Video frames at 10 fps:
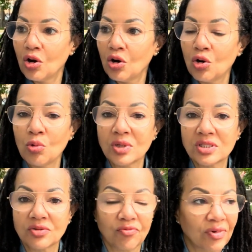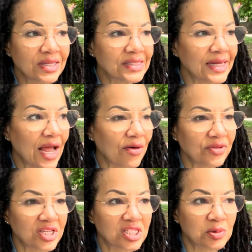who was renting out
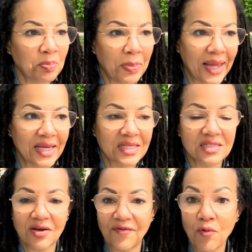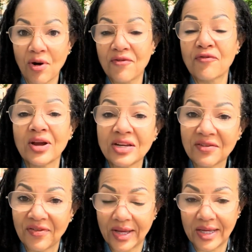this space for a friend
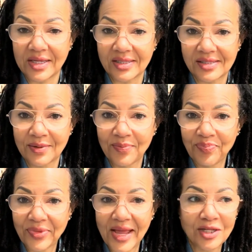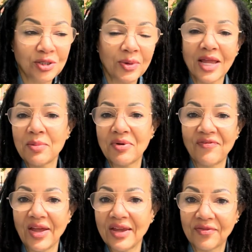of his and doing him a
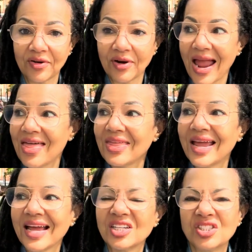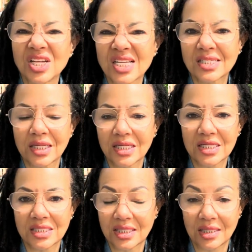favor. And they had just
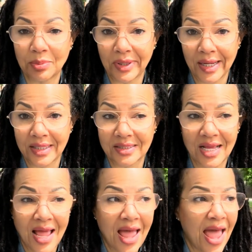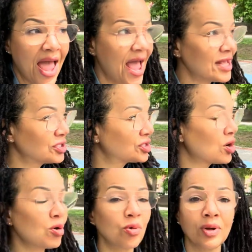listed the place. And
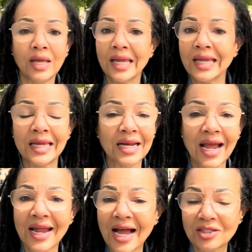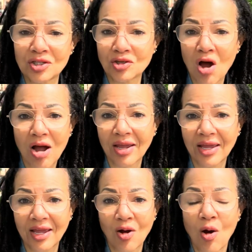so he and I got to
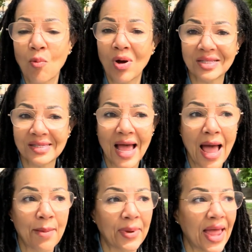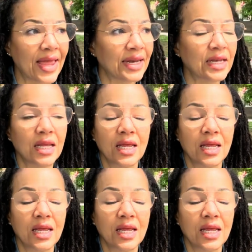talking on WhatsApp, and